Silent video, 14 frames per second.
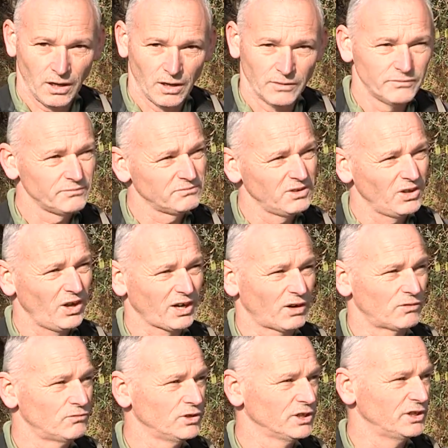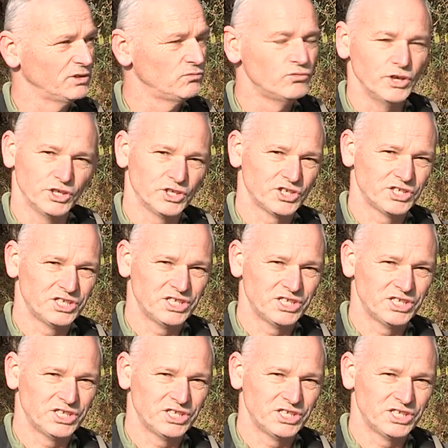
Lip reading: of like a really rich